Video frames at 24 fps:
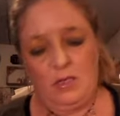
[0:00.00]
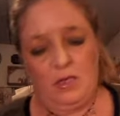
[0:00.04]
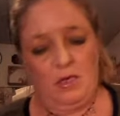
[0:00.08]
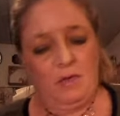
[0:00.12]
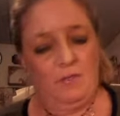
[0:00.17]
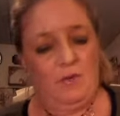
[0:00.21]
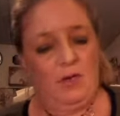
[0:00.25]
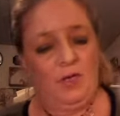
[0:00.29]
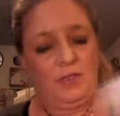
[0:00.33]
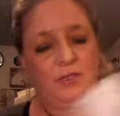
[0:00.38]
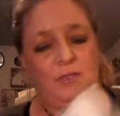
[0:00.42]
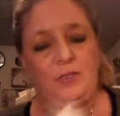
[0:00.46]
I
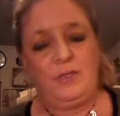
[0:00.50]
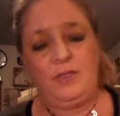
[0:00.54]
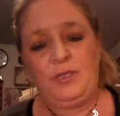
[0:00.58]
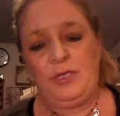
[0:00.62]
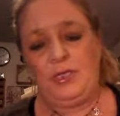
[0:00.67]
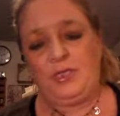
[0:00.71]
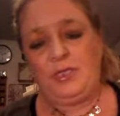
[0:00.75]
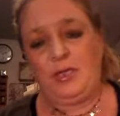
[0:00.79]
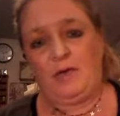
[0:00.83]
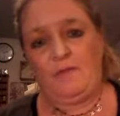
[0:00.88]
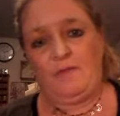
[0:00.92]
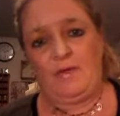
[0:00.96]
bought two
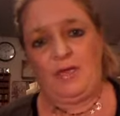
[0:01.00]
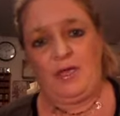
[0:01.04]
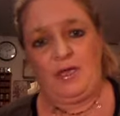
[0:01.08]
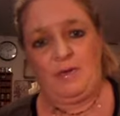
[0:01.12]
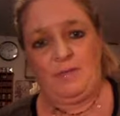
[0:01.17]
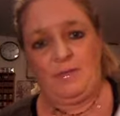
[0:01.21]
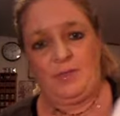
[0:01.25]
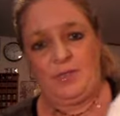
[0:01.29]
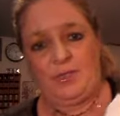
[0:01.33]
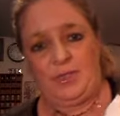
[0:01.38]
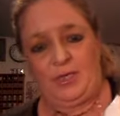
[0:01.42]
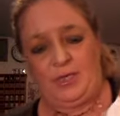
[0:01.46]
things off of
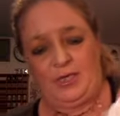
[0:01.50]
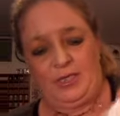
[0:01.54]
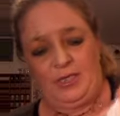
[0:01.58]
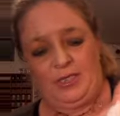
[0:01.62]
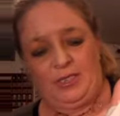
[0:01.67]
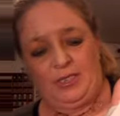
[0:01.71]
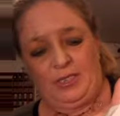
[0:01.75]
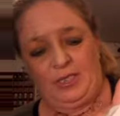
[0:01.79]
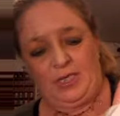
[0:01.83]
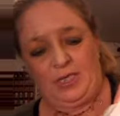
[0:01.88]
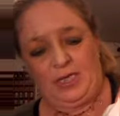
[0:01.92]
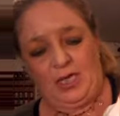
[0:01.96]
Amazon
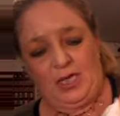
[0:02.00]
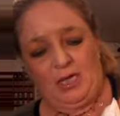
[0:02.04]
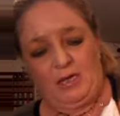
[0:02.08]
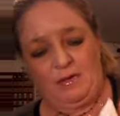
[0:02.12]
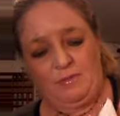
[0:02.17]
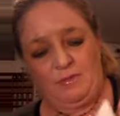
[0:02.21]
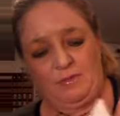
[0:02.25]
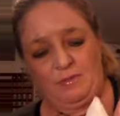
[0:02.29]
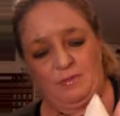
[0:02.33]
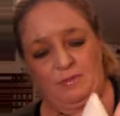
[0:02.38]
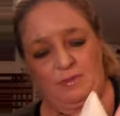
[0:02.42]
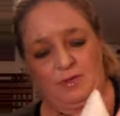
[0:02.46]
and they
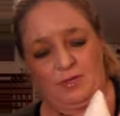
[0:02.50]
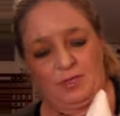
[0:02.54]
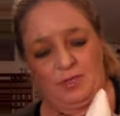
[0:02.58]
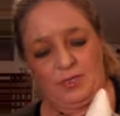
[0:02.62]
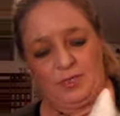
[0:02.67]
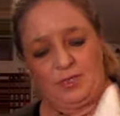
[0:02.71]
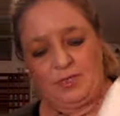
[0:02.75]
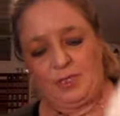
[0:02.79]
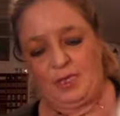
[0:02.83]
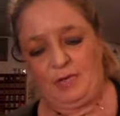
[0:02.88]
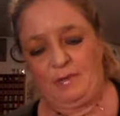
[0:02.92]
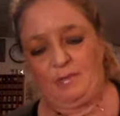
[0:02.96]
came on
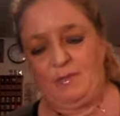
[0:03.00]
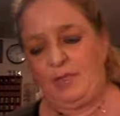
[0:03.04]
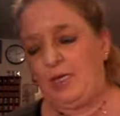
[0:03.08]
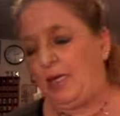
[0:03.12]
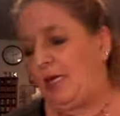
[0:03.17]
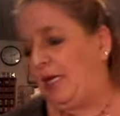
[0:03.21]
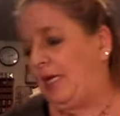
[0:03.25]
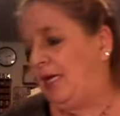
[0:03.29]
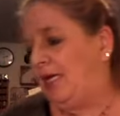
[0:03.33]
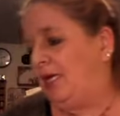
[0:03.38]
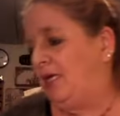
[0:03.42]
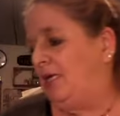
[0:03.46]
the same
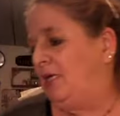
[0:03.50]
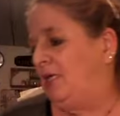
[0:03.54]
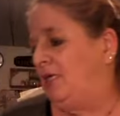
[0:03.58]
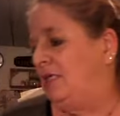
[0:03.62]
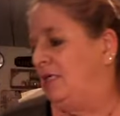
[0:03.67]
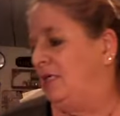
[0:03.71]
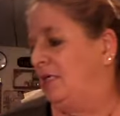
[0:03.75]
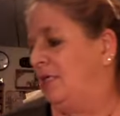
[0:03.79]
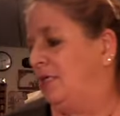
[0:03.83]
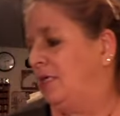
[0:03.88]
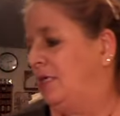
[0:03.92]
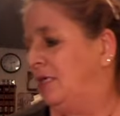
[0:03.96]
day.
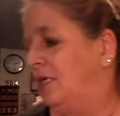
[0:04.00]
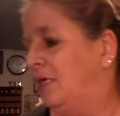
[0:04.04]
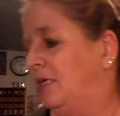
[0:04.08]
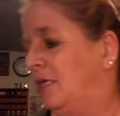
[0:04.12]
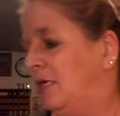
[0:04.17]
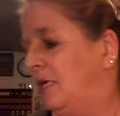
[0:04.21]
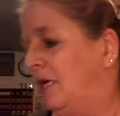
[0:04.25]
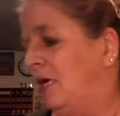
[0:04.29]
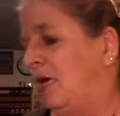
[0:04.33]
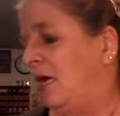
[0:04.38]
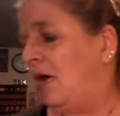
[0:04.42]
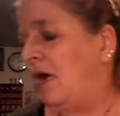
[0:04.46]

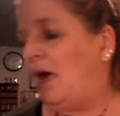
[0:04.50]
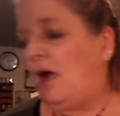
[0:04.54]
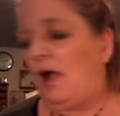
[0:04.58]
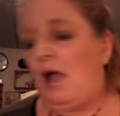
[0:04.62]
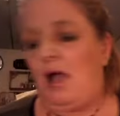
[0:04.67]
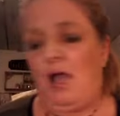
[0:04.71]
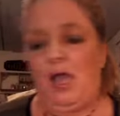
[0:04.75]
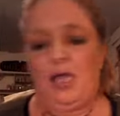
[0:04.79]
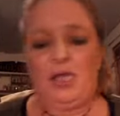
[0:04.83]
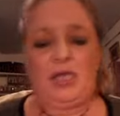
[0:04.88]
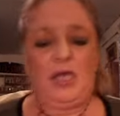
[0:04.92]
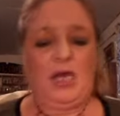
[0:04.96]

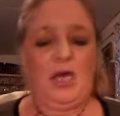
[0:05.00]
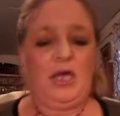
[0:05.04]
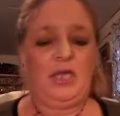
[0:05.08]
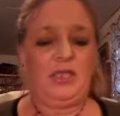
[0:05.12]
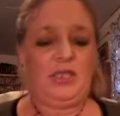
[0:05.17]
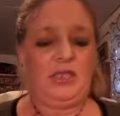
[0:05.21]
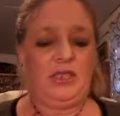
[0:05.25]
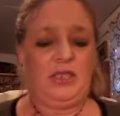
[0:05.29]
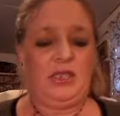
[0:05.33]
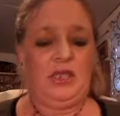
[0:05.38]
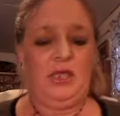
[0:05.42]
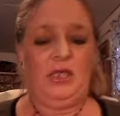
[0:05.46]
I
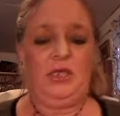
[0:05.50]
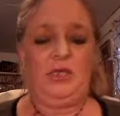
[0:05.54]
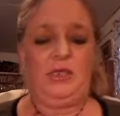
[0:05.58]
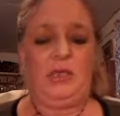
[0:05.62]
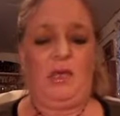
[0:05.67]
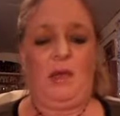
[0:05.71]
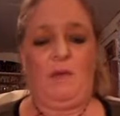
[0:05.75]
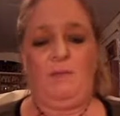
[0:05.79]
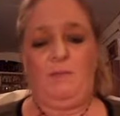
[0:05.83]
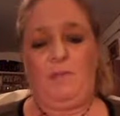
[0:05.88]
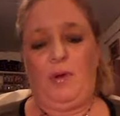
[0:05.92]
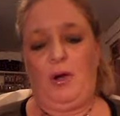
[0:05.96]
got this
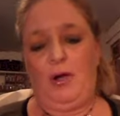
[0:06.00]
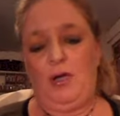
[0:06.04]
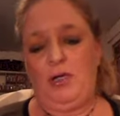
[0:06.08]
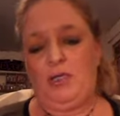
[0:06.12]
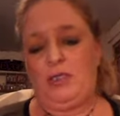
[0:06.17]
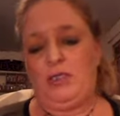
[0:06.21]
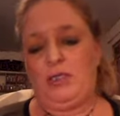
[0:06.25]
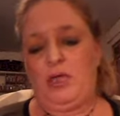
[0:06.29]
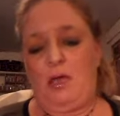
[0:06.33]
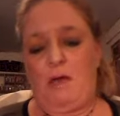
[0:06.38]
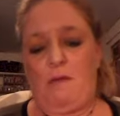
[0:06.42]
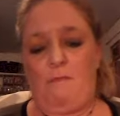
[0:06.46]

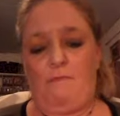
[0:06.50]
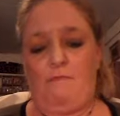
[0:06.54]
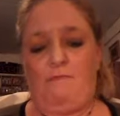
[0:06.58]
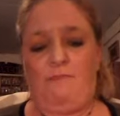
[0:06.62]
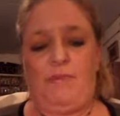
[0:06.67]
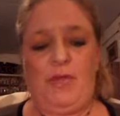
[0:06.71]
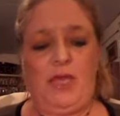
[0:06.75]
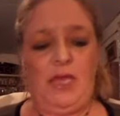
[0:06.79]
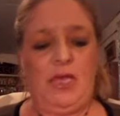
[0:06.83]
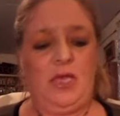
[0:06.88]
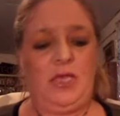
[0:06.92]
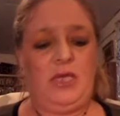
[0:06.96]
Burnt
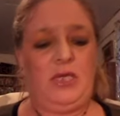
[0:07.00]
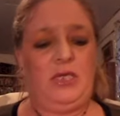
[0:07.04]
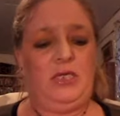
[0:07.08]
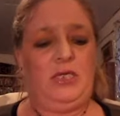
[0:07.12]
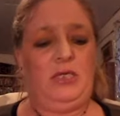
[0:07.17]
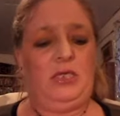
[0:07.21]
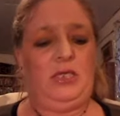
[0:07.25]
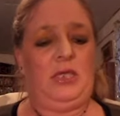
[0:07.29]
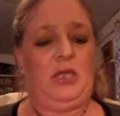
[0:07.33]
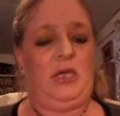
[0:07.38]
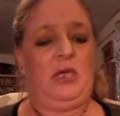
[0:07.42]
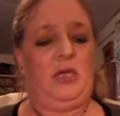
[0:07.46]

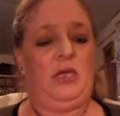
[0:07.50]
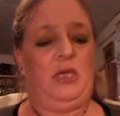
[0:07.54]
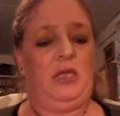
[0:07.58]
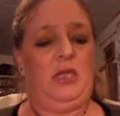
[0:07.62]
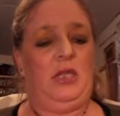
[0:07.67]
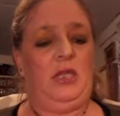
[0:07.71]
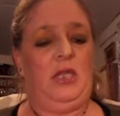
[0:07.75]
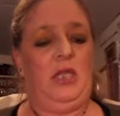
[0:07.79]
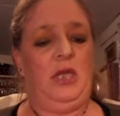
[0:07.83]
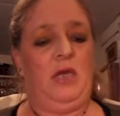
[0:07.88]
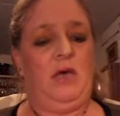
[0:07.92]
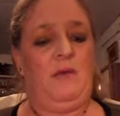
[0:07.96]
Bees
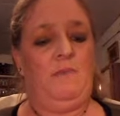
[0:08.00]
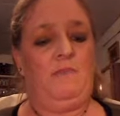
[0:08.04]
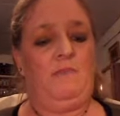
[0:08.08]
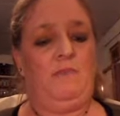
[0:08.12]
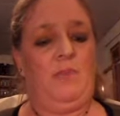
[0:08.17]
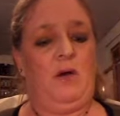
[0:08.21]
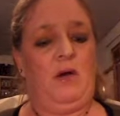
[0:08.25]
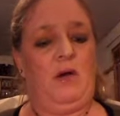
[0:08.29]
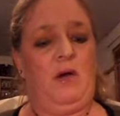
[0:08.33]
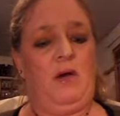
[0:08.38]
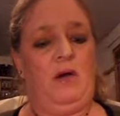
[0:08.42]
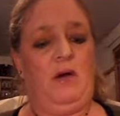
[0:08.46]
lip
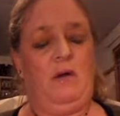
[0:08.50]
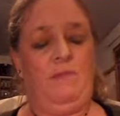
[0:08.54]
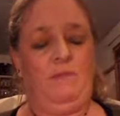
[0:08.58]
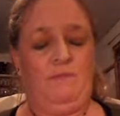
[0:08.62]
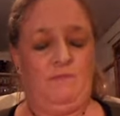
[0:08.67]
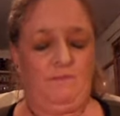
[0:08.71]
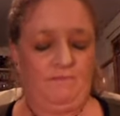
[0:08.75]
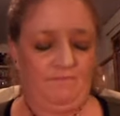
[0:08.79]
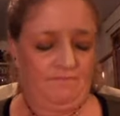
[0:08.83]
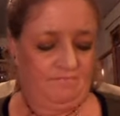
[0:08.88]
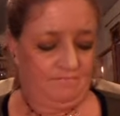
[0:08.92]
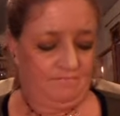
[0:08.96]
balm.